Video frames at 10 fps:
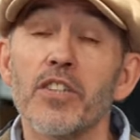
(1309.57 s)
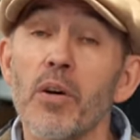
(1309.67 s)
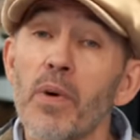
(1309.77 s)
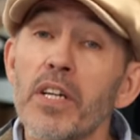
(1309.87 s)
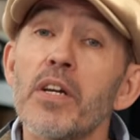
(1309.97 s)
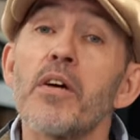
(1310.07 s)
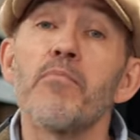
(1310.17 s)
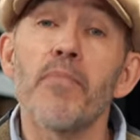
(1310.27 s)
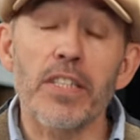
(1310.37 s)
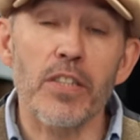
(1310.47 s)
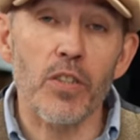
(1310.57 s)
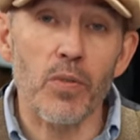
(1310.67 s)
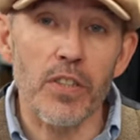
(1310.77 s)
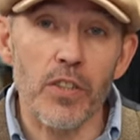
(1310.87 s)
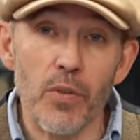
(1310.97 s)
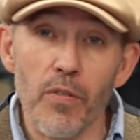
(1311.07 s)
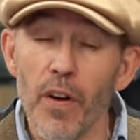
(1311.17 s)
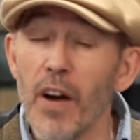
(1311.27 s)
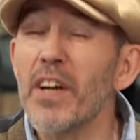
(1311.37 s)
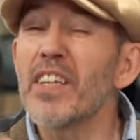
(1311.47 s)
in some ways better than 2205,